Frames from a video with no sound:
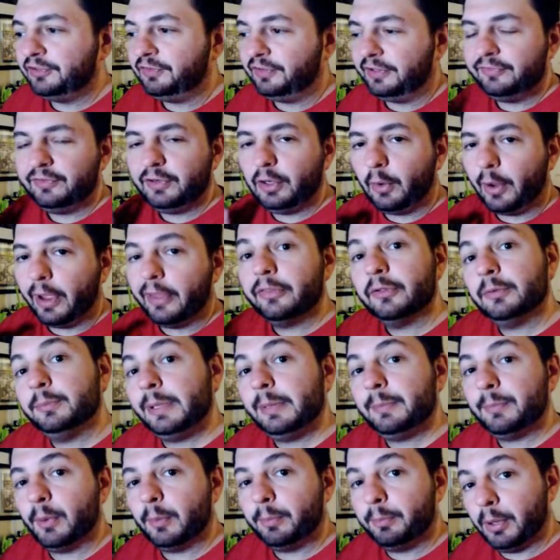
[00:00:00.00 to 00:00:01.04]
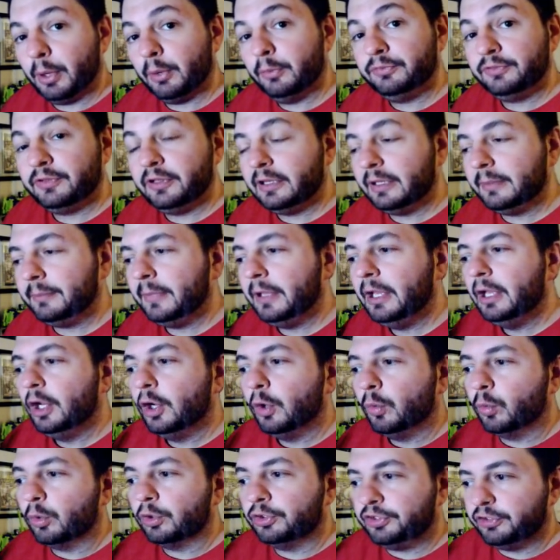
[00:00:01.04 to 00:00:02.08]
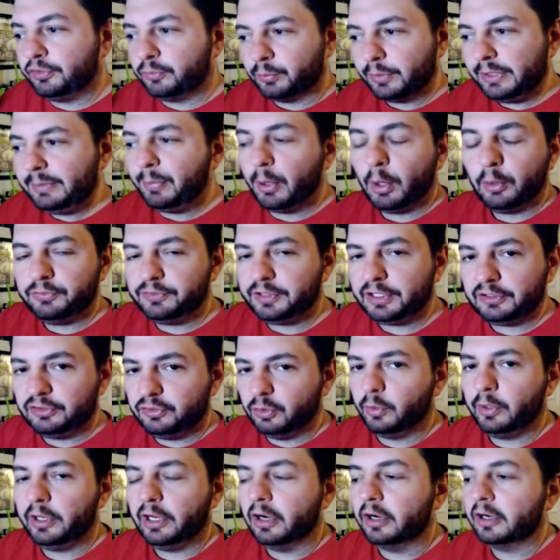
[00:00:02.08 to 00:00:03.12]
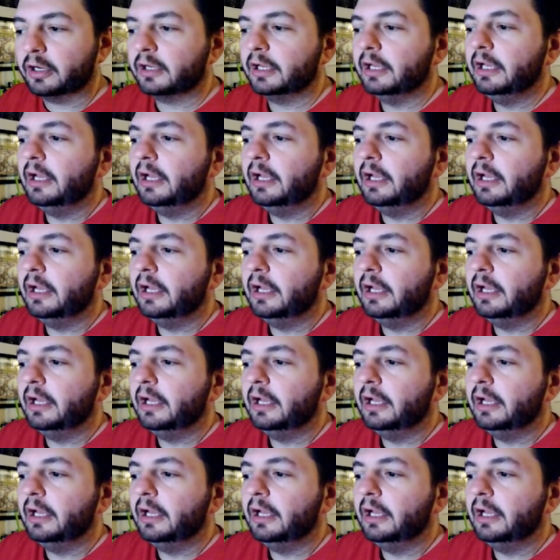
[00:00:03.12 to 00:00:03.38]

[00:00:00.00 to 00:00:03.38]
even though other people posted them, we're just reposting ToyArk.